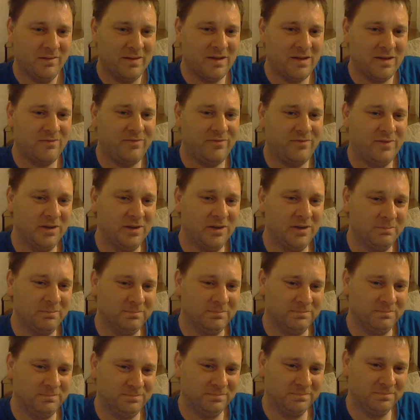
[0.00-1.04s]

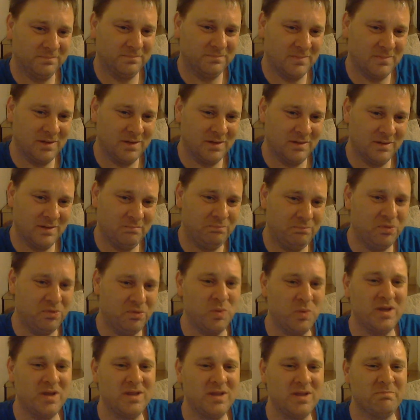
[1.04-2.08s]
film
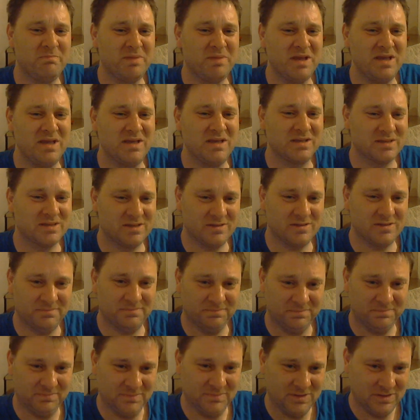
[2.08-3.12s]
Beauty and the Beast,
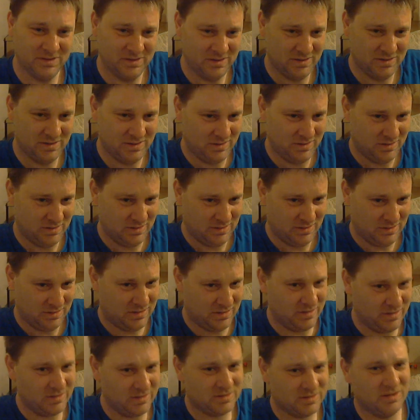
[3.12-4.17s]

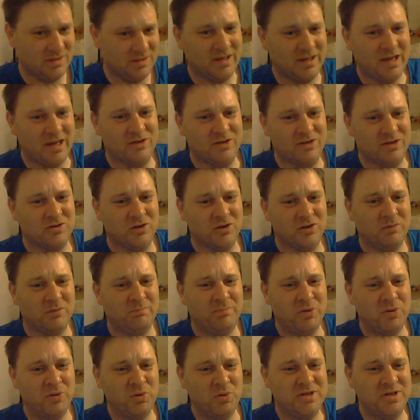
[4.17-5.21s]
and there's a character in it
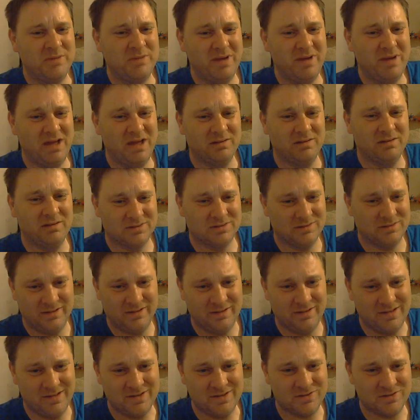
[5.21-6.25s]
called Booty Bell,
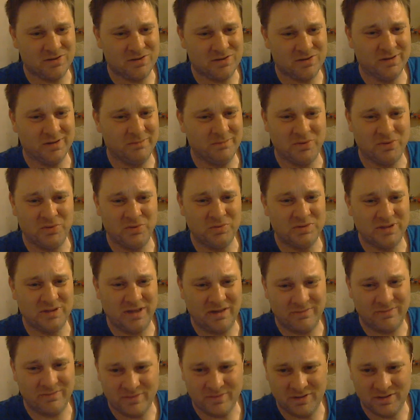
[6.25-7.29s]
and he's called it Booty
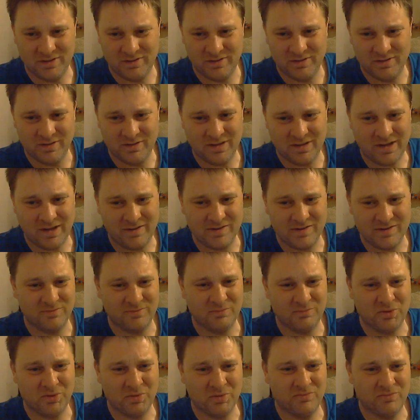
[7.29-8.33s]
after the character
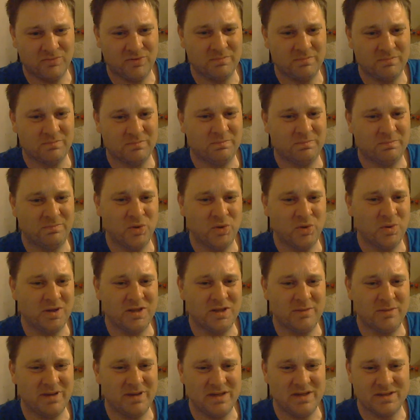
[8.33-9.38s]
from Beauty
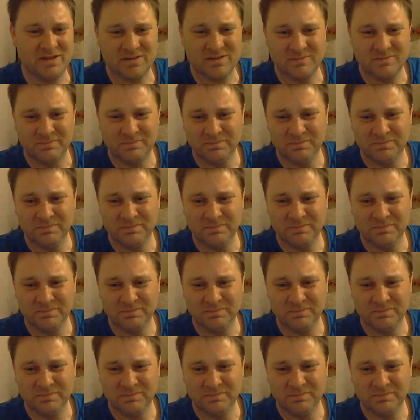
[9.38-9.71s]
and the Beast.